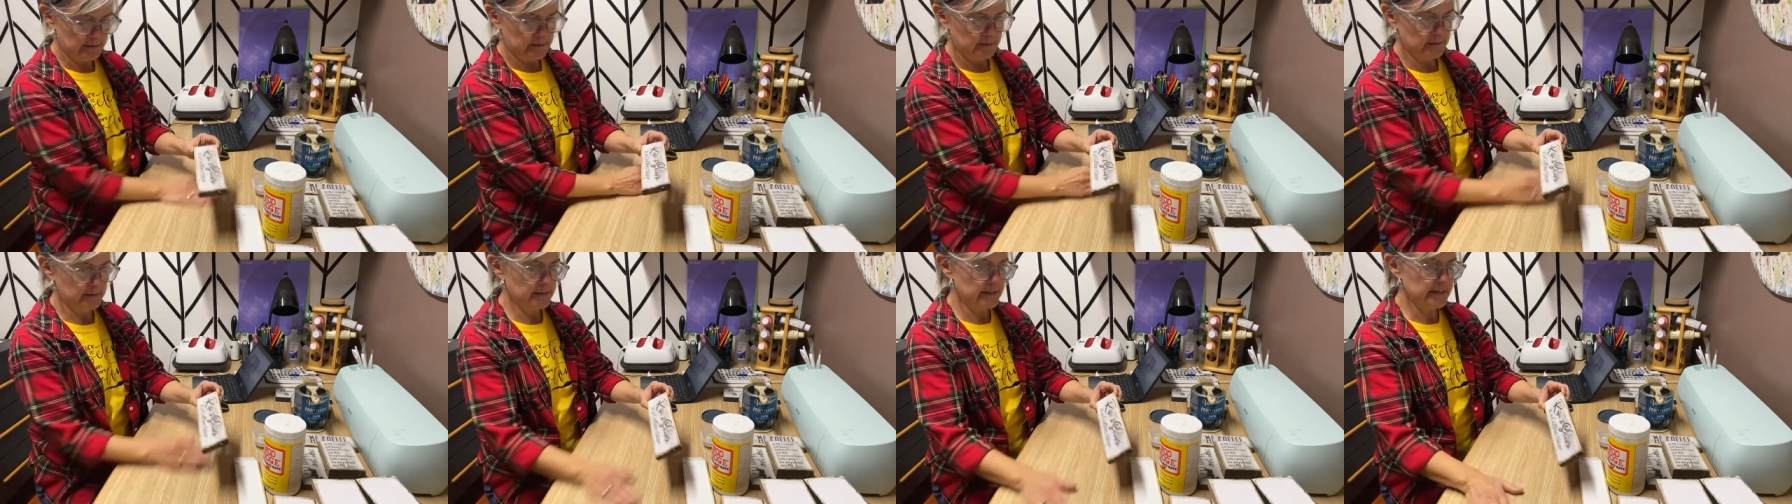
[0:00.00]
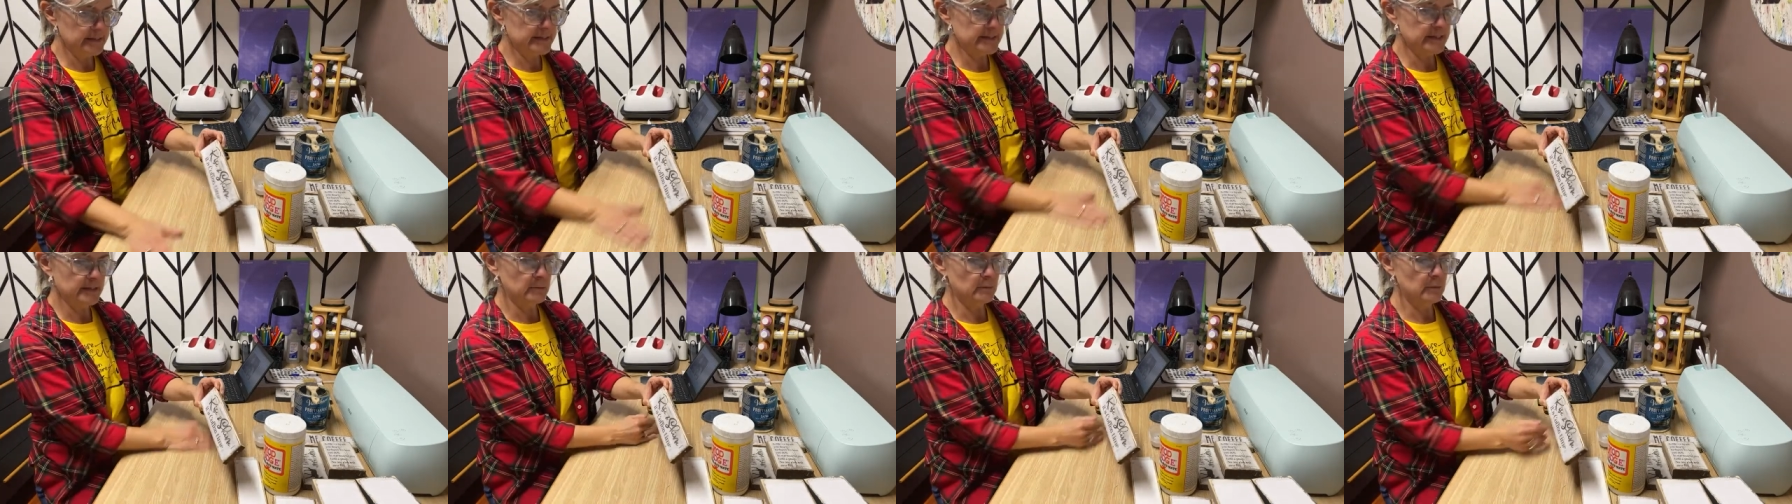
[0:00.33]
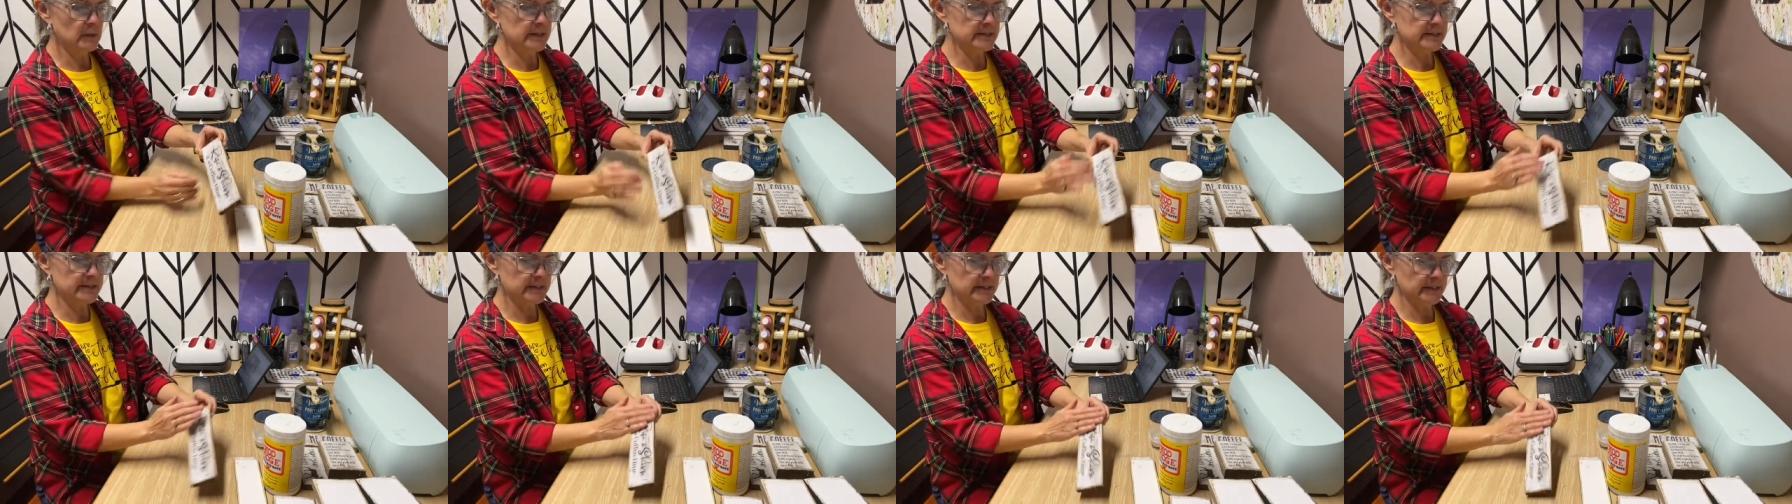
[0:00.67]
Nice and
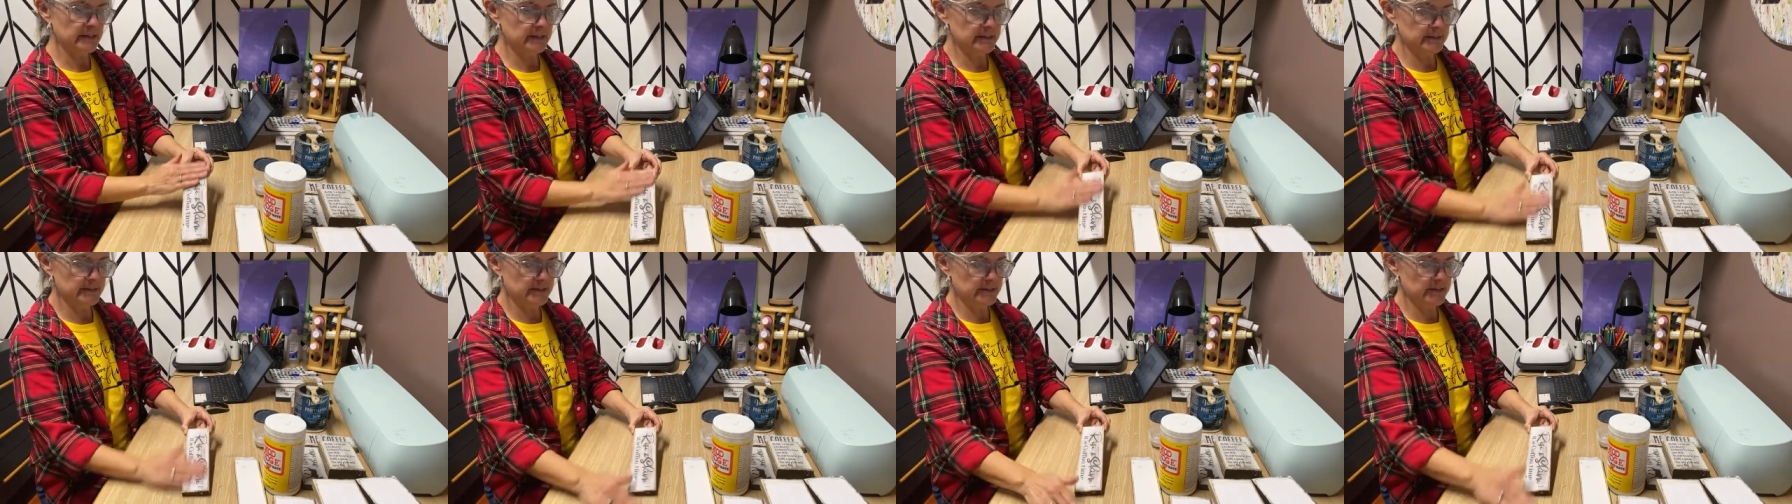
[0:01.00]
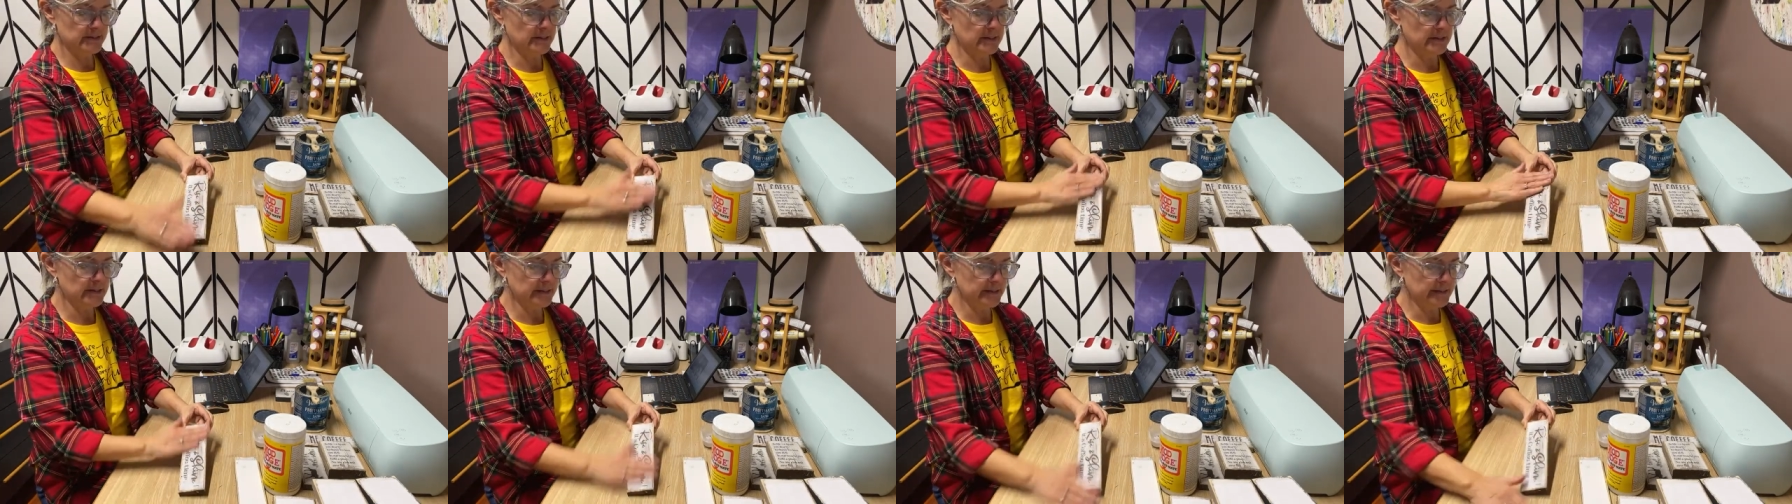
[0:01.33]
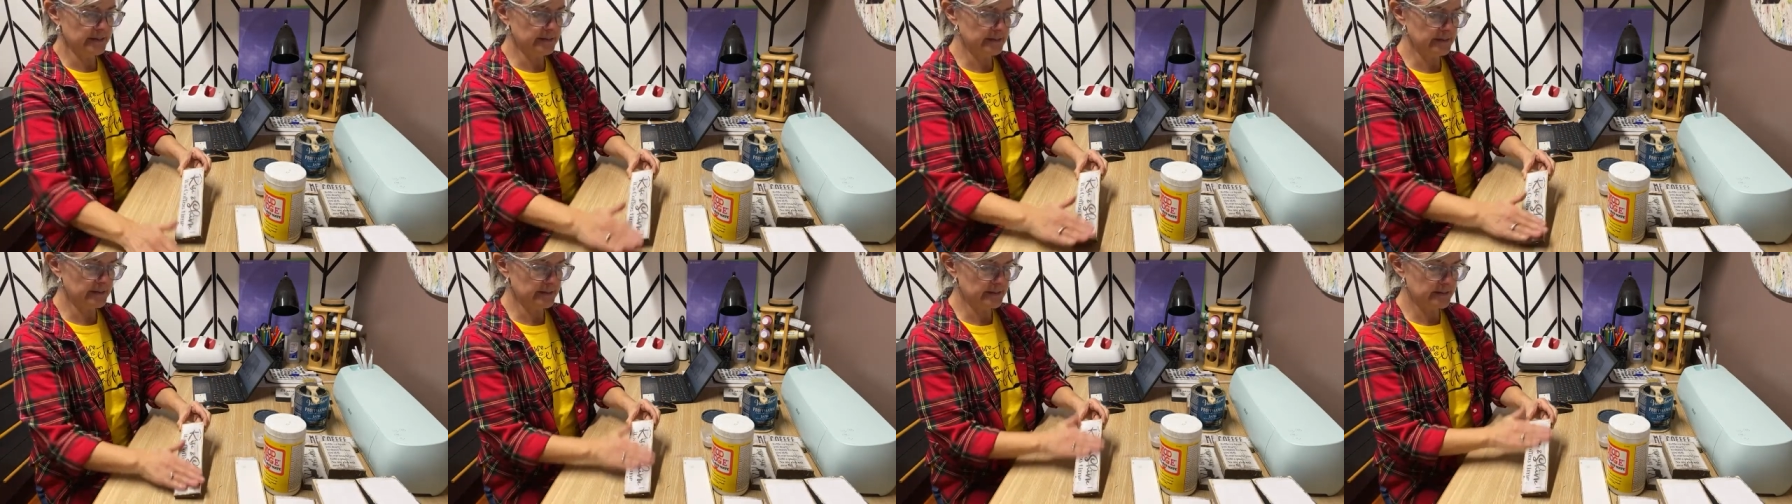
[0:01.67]
rustic
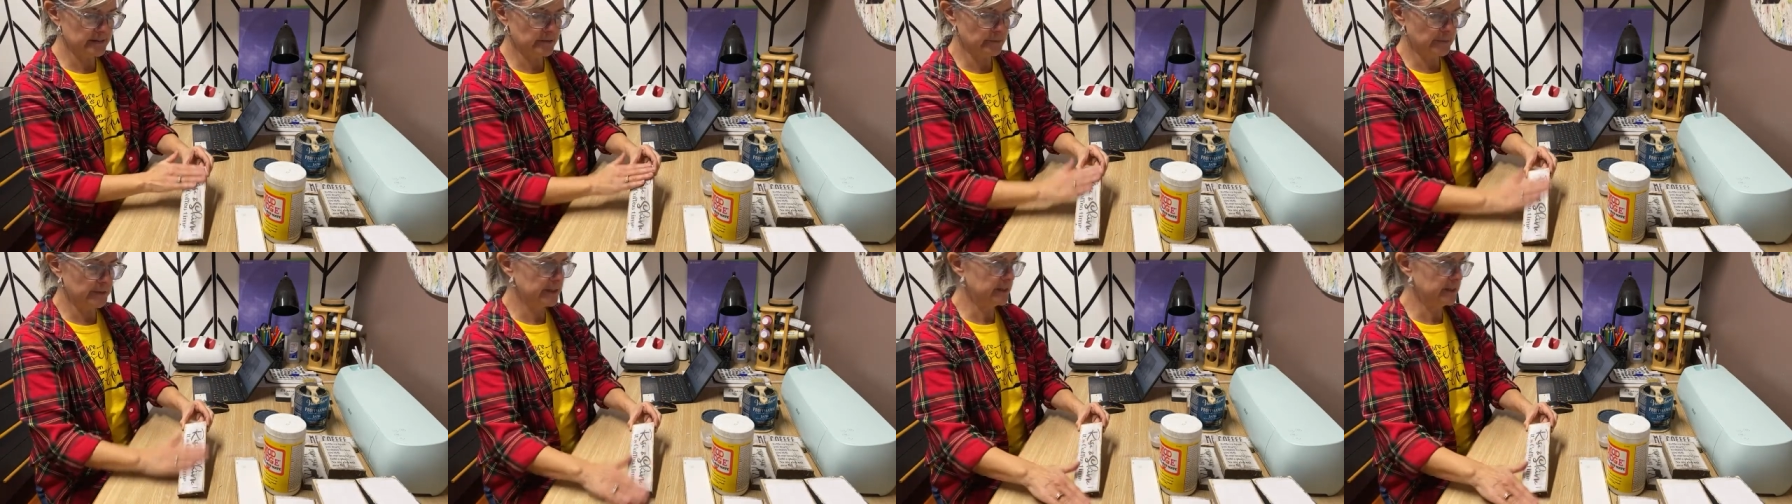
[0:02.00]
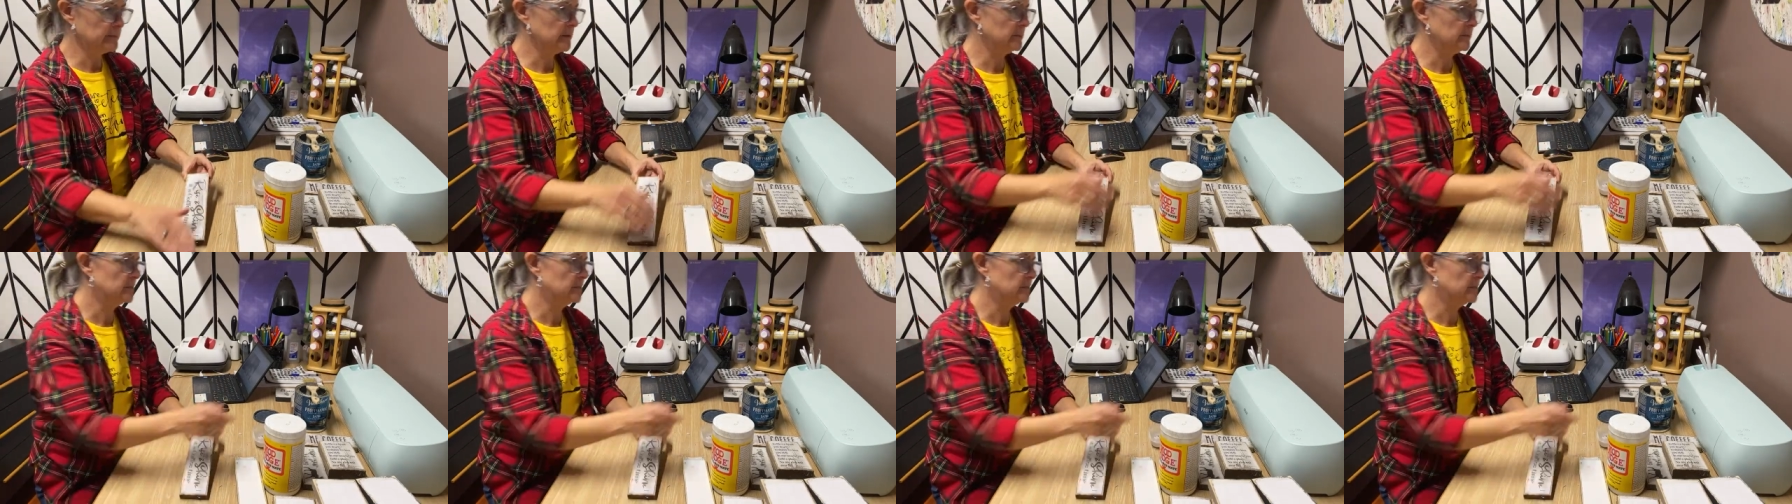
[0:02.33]
sign that's going to be